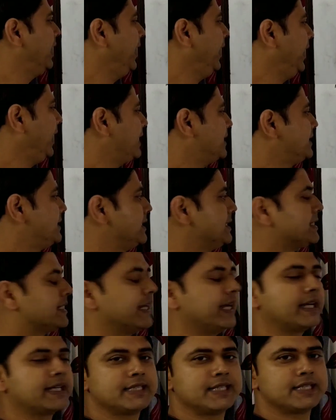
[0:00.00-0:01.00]
x is
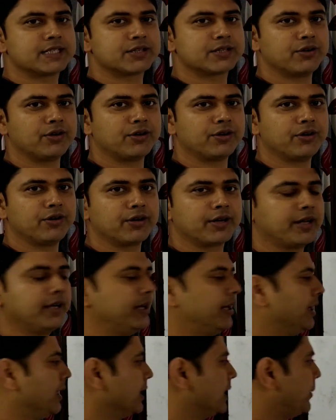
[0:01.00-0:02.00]
exist or not.
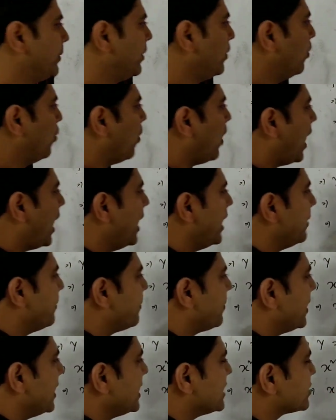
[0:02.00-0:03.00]
Now,
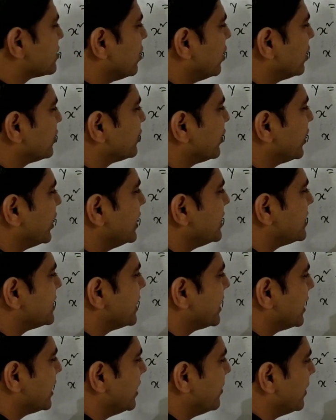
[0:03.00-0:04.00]
y place or
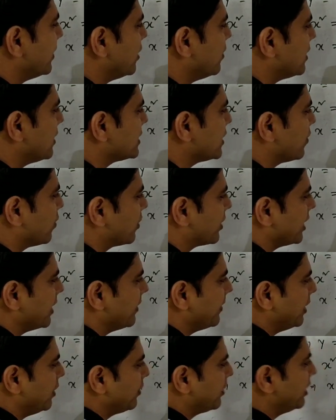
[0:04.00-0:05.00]
jikini value ase dute
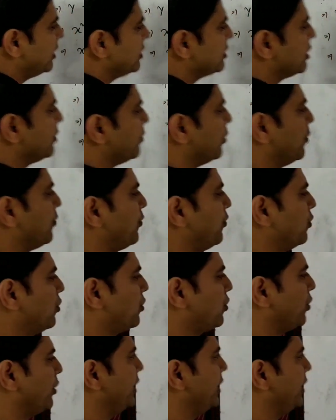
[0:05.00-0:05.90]
value kini jodi moi put